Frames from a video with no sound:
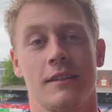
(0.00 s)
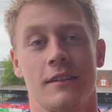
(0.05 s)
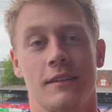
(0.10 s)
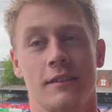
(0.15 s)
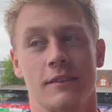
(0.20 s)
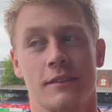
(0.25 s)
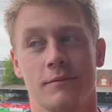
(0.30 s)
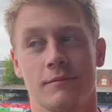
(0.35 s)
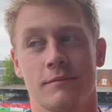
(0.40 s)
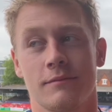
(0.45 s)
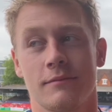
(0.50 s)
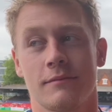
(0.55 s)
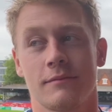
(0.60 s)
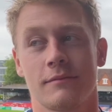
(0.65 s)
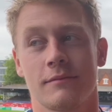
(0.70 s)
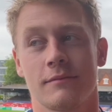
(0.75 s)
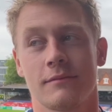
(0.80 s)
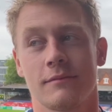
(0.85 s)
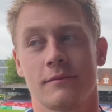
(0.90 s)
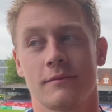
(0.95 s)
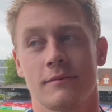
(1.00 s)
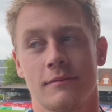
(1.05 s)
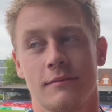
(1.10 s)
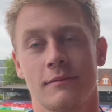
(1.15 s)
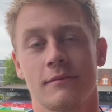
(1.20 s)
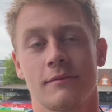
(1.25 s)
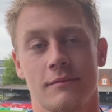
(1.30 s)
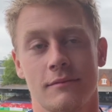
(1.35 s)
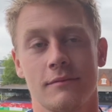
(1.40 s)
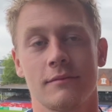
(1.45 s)
help the team as best you
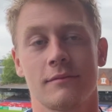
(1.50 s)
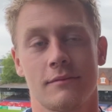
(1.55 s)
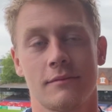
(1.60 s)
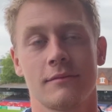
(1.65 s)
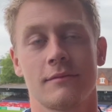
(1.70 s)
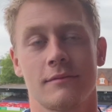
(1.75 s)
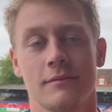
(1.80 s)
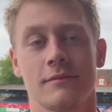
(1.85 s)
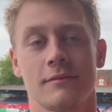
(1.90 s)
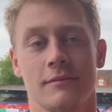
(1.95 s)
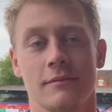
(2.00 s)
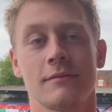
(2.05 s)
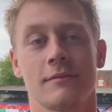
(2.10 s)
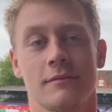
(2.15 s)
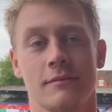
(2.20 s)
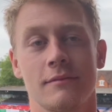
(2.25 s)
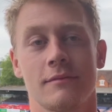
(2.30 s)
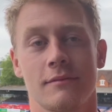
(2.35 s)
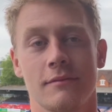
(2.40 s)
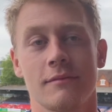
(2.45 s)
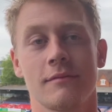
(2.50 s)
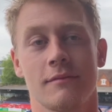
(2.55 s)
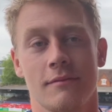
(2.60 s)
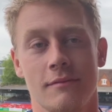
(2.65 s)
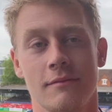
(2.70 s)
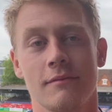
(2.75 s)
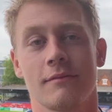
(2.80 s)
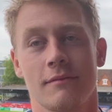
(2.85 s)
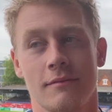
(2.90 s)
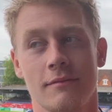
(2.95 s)
can being a bloke around the
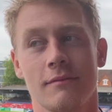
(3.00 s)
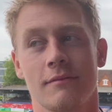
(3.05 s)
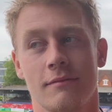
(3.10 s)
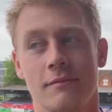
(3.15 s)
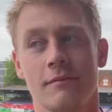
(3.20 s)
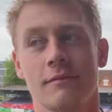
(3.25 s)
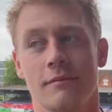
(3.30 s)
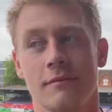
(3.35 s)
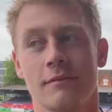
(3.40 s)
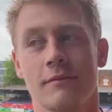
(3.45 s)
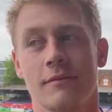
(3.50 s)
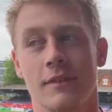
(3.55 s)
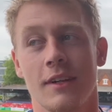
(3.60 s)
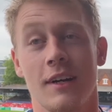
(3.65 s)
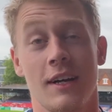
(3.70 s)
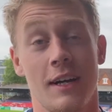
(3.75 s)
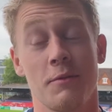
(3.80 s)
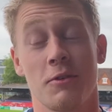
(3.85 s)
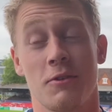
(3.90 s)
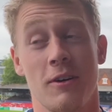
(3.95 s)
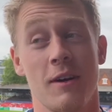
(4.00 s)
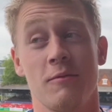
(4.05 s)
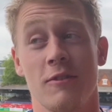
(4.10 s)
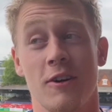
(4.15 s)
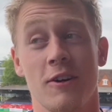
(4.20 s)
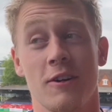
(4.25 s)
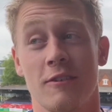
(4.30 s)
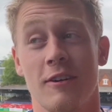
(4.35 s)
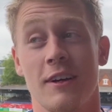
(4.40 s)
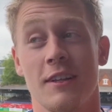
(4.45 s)
place. I am a great
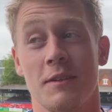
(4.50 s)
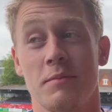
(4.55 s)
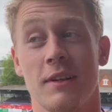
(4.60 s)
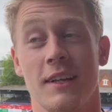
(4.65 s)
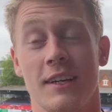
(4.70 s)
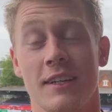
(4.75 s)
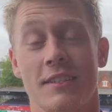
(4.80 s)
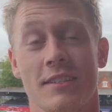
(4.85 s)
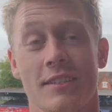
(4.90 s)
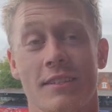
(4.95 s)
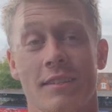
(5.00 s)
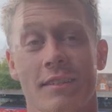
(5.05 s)
bloke around the place.